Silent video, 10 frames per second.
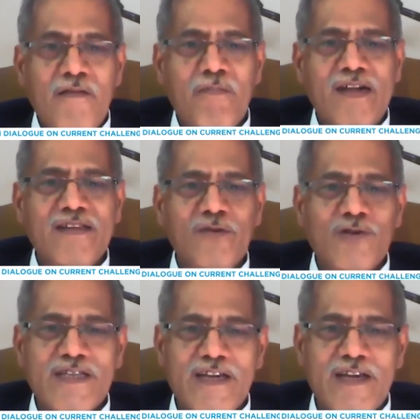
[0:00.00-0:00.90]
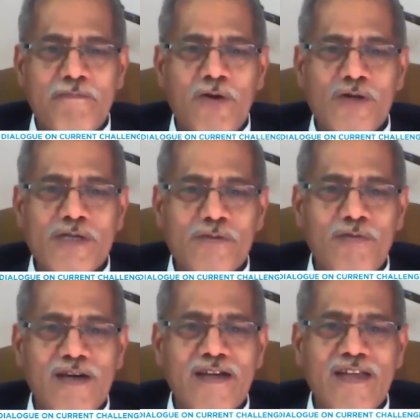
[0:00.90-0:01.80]
But those airports
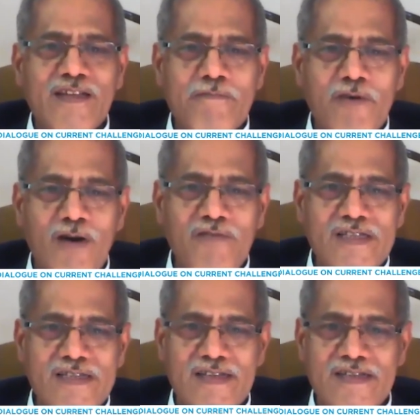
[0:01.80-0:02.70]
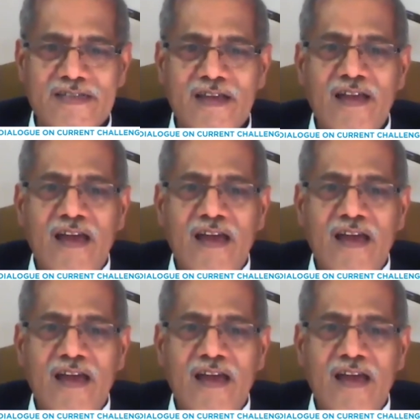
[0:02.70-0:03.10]
were in the provinces.